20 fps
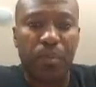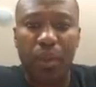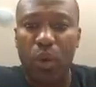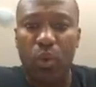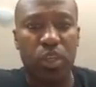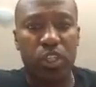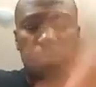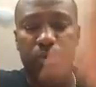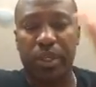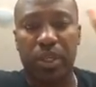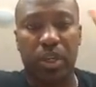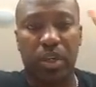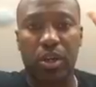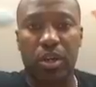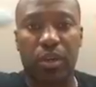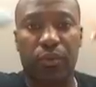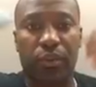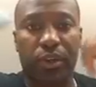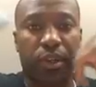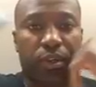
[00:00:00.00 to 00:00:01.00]
what's been
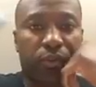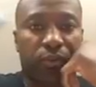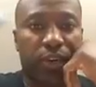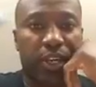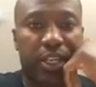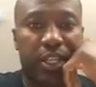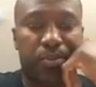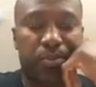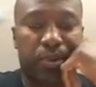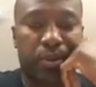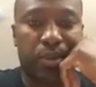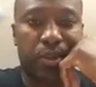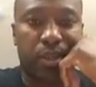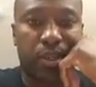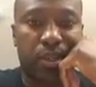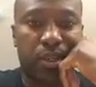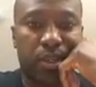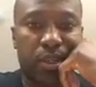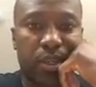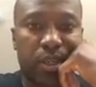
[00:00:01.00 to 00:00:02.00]
going off on the
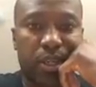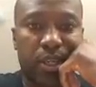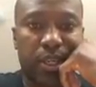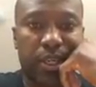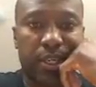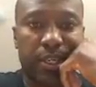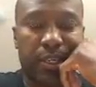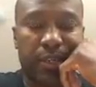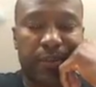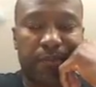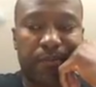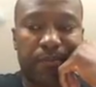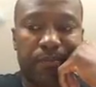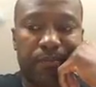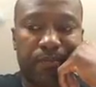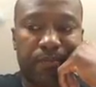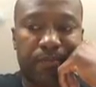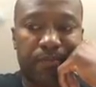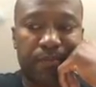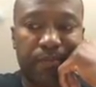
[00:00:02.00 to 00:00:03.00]
Facebook and
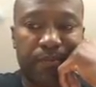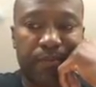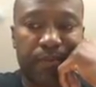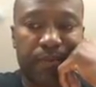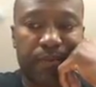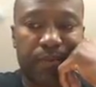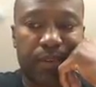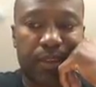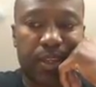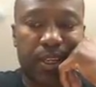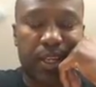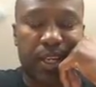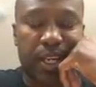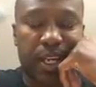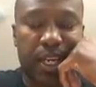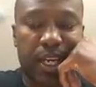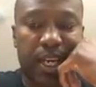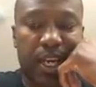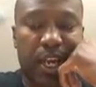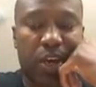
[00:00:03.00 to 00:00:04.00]

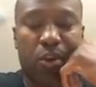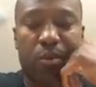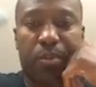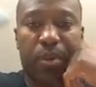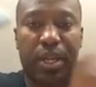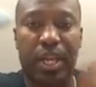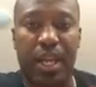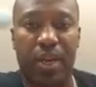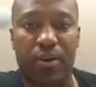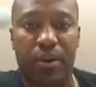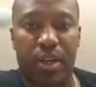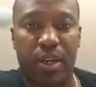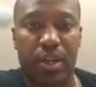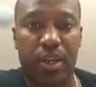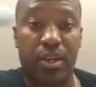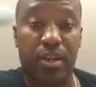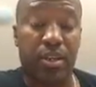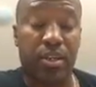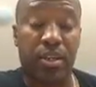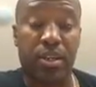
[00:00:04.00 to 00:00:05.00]
helping out,
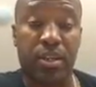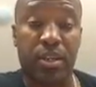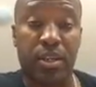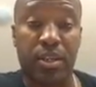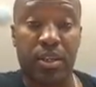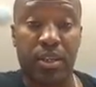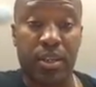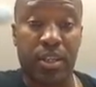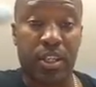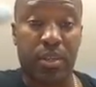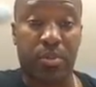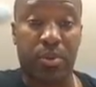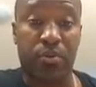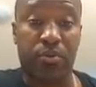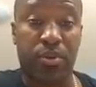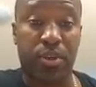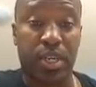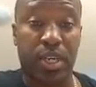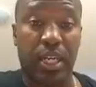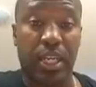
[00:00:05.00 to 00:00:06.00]
and it's
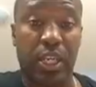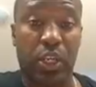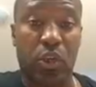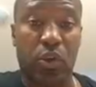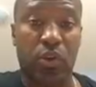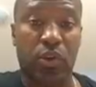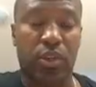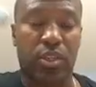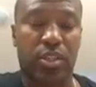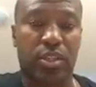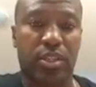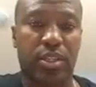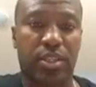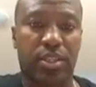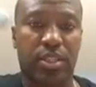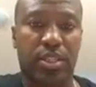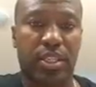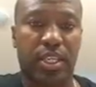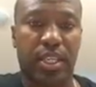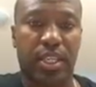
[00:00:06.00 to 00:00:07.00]
been really good to
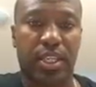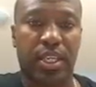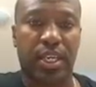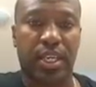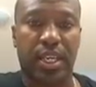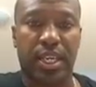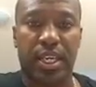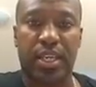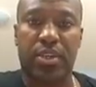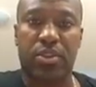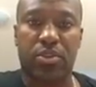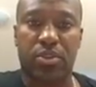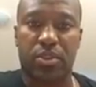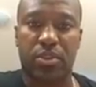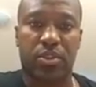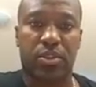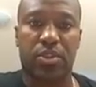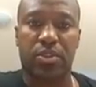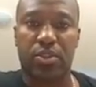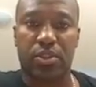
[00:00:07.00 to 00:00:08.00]
see that it
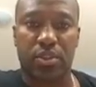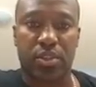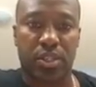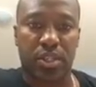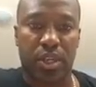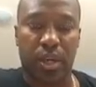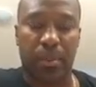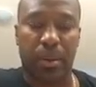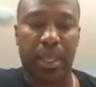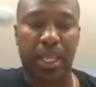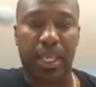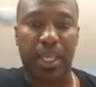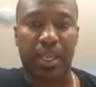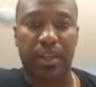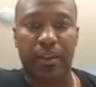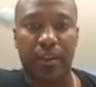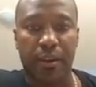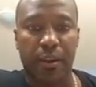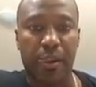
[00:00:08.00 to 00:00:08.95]
doesn't just stop here.